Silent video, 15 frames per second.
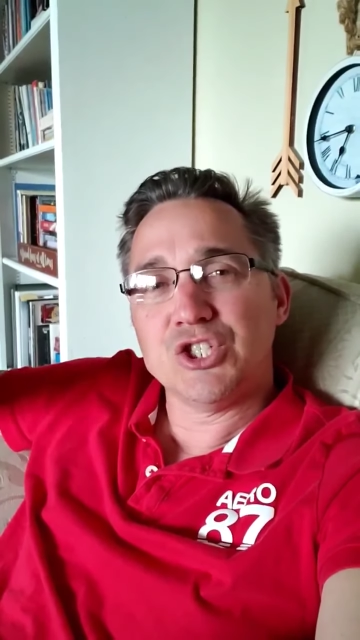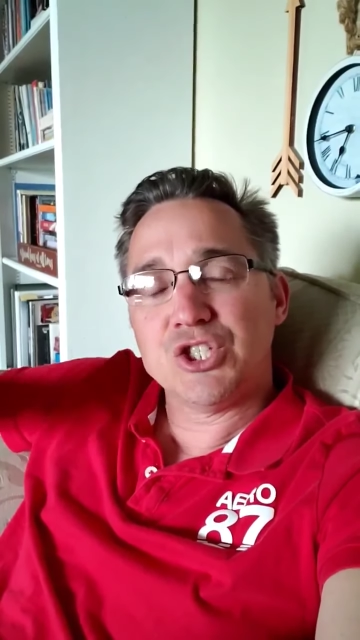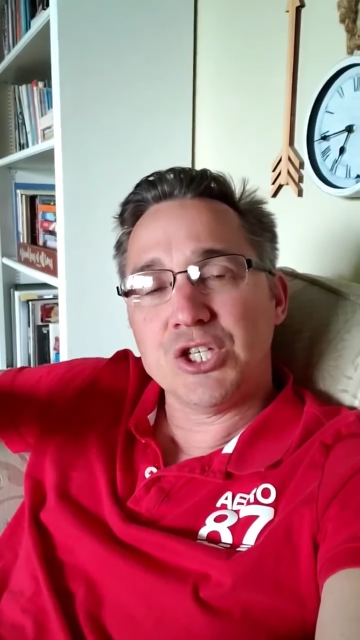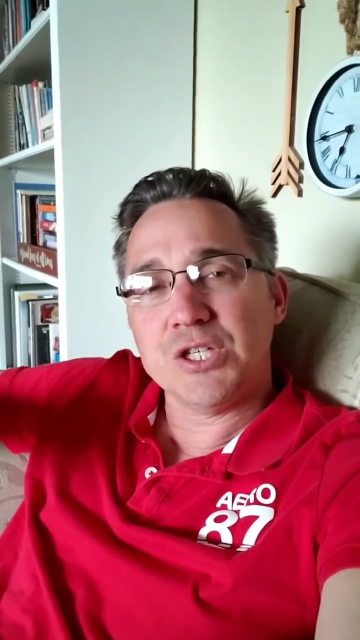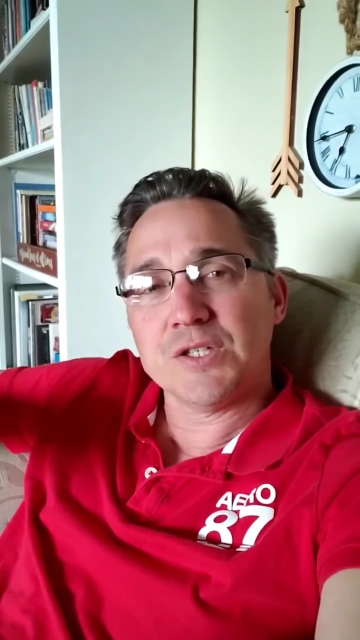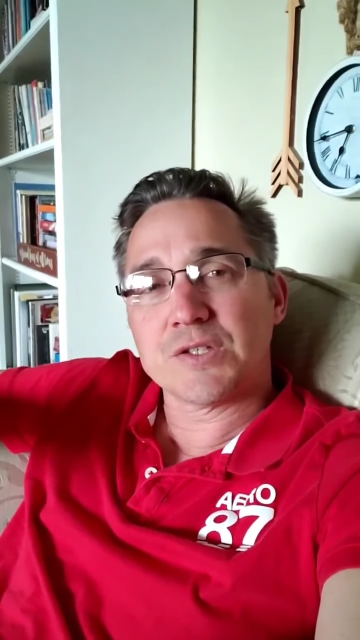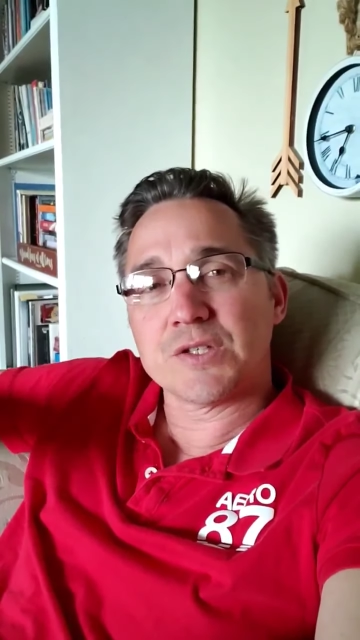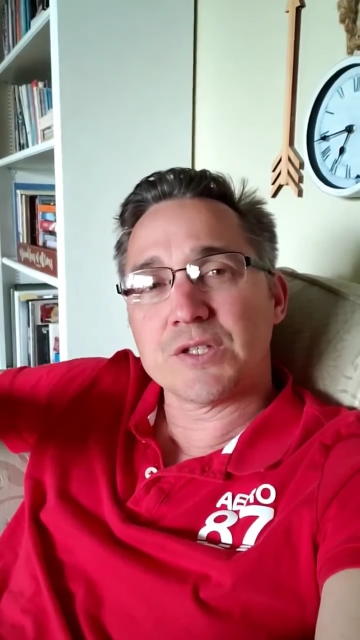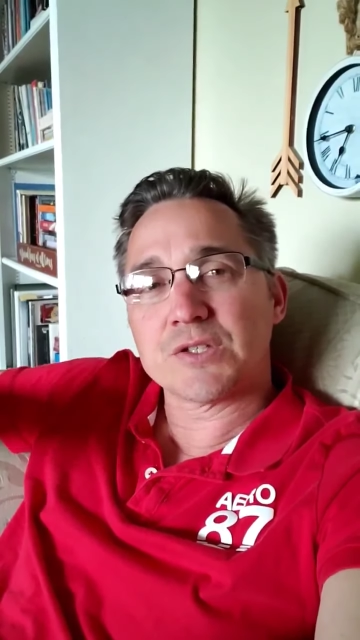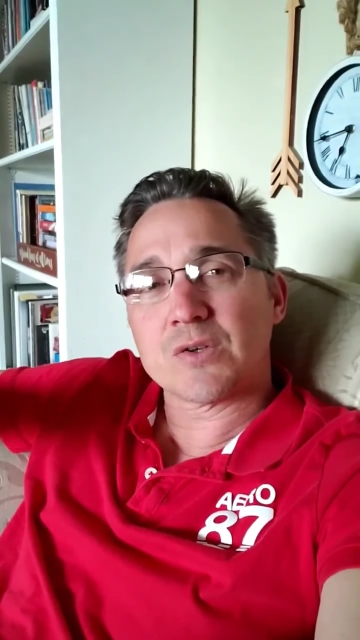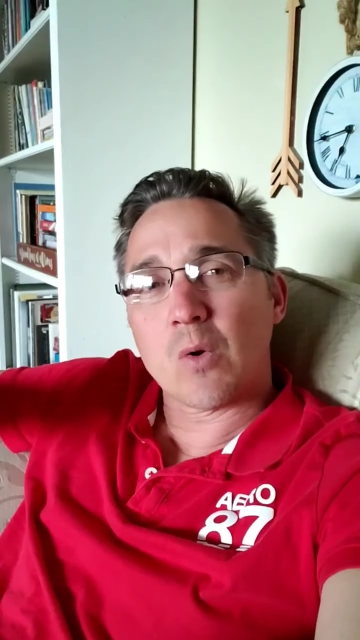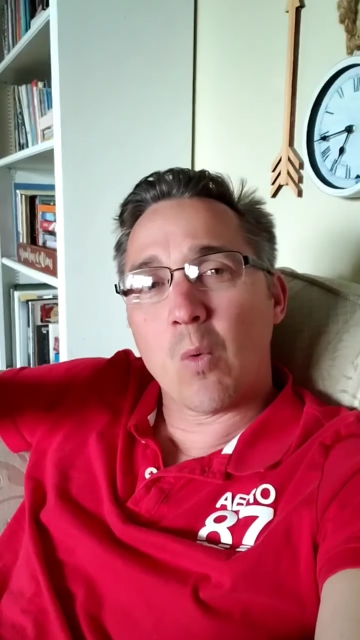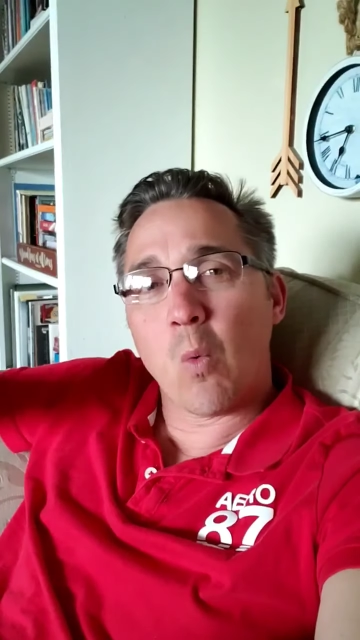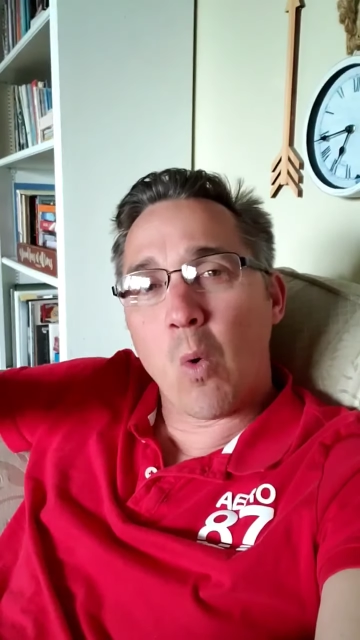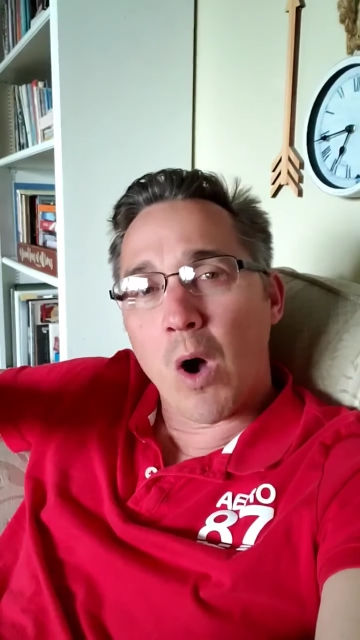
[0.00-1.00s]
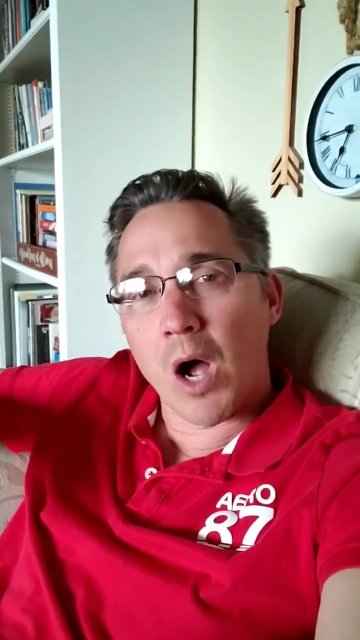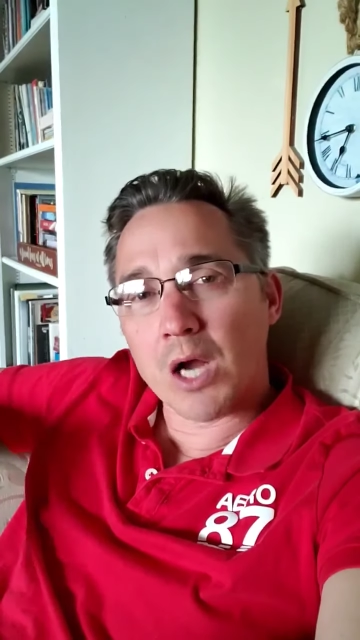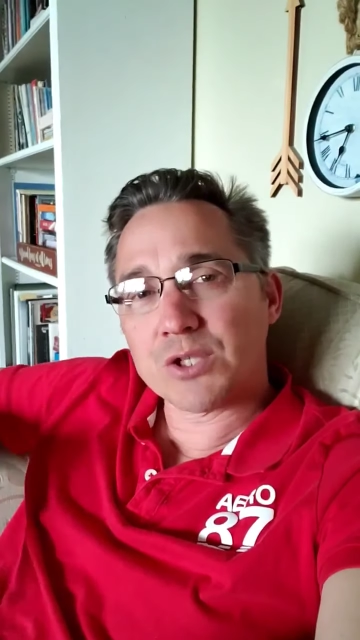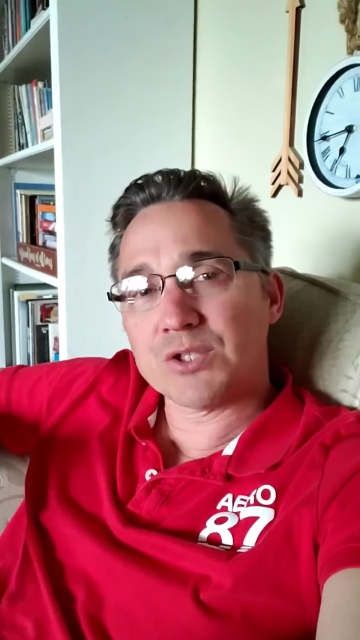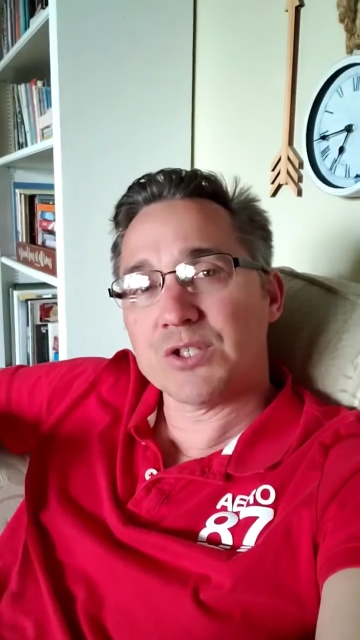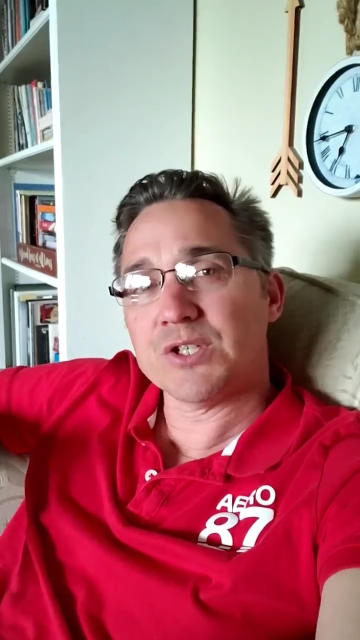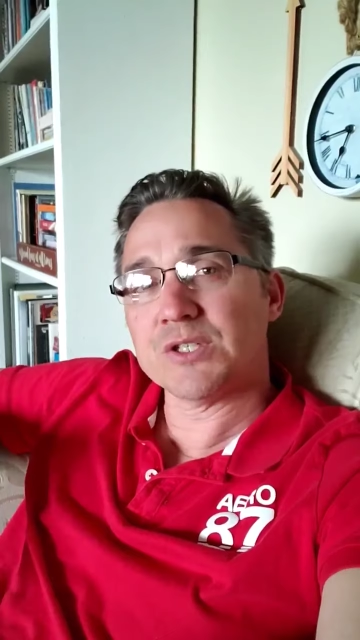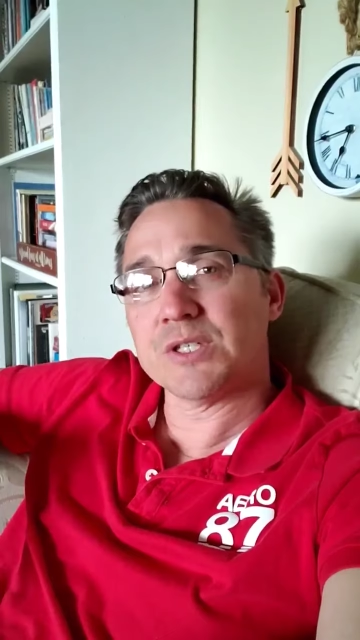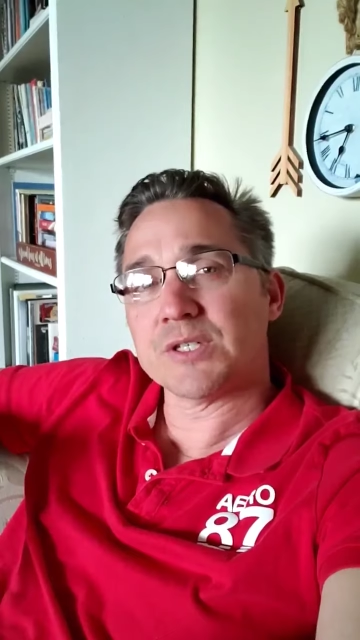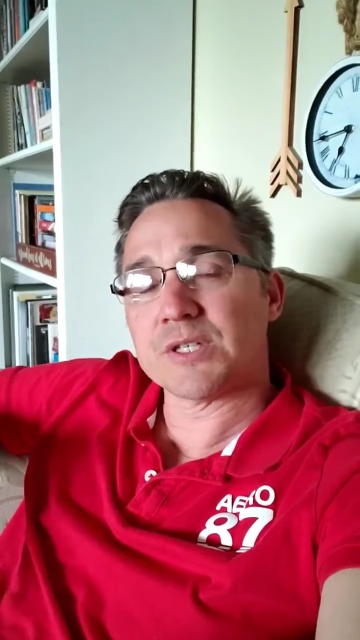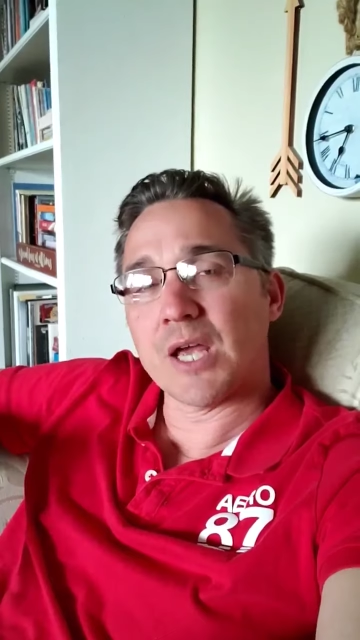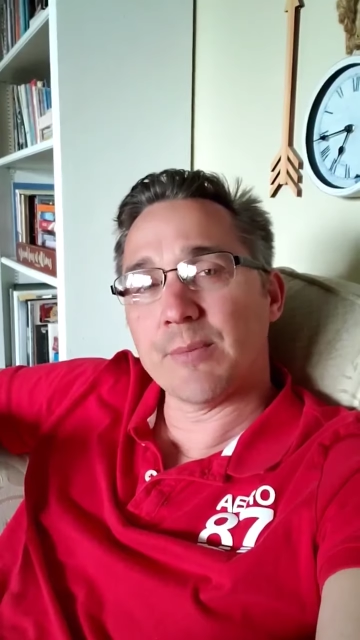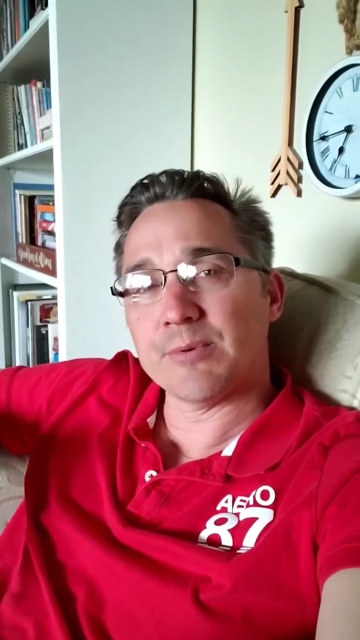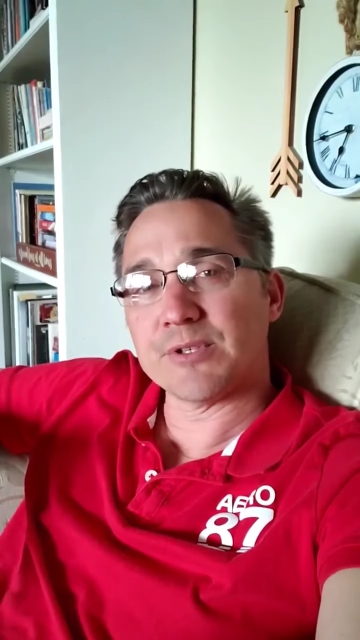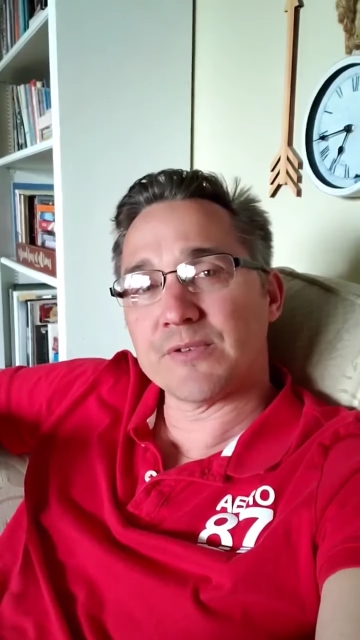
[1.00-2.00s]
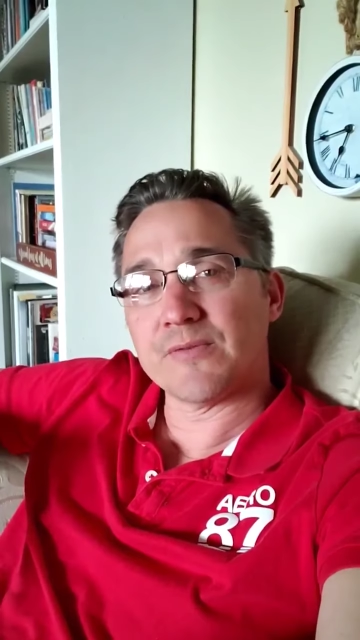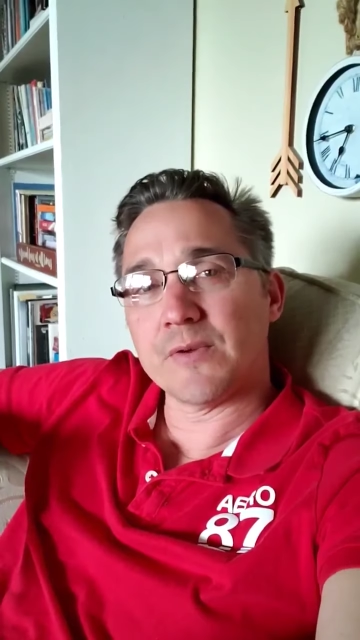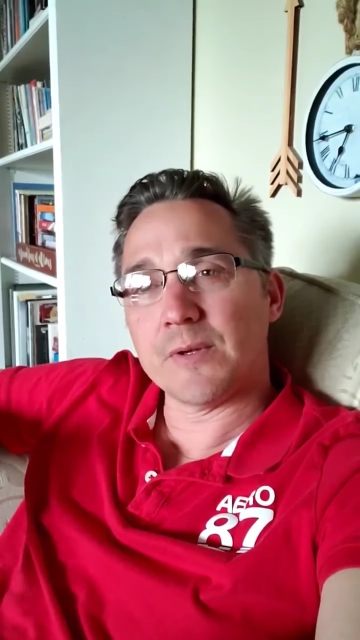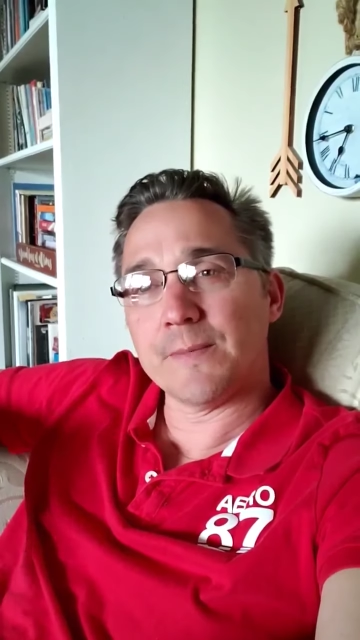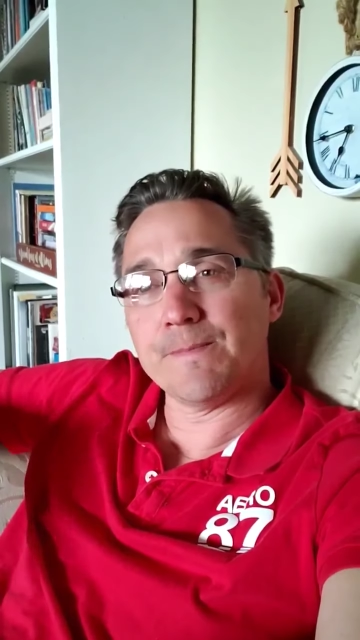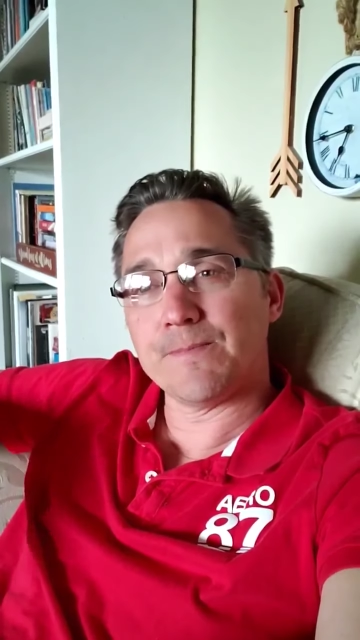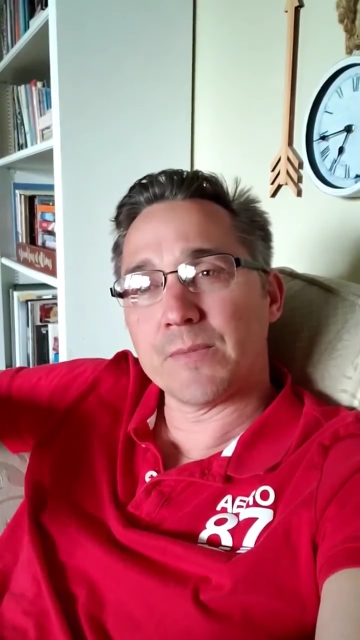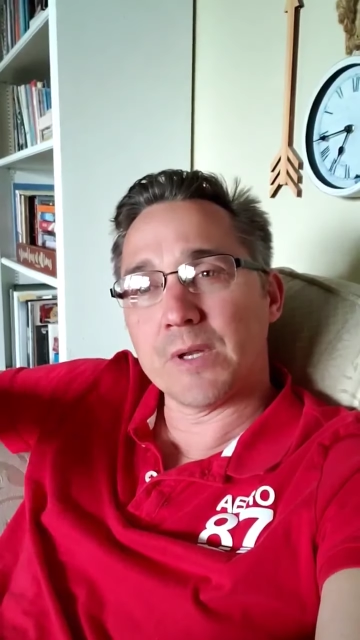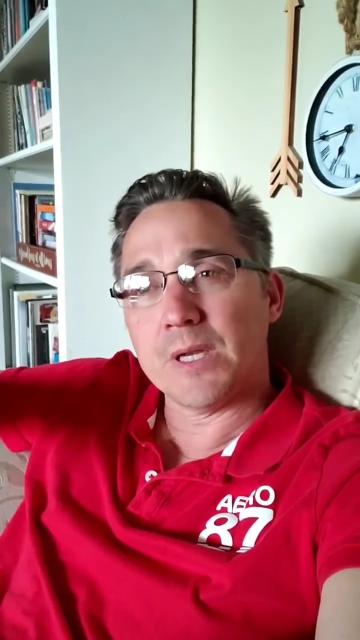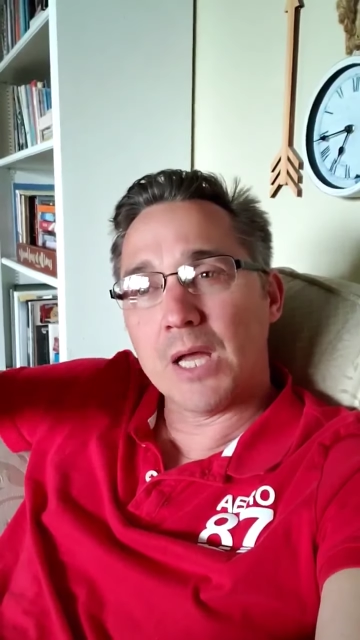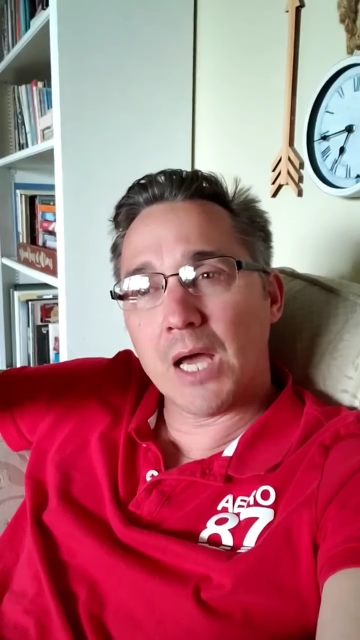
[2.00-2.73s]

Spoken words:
Jesus washes his disciples' feet,